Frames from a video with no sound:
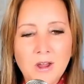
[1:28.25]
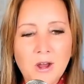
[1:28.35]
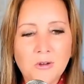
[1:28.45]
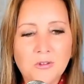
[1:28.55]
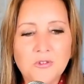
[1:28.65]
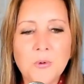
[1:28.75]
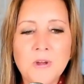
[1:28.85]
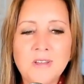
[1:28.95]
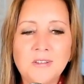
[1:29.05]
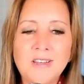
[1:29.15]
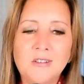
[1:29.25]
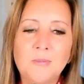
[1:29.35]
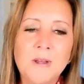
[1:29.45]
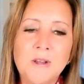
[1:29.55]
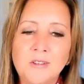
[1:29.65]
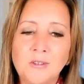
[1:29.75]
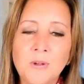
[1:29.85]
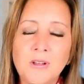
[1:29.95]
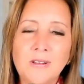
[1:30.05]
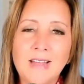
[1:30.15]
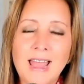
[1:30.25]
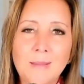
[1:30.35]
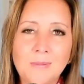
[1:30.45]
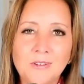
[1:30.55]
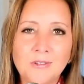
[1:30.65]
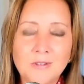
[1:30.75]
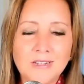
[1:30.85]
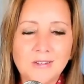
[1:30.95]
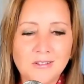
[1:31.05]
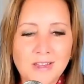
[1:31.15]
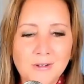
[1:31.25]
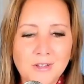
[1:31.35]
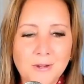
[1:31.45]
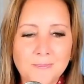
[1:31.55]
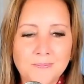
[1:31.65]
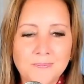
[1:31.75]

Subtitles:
Her stories and experiences will absolutely astound you.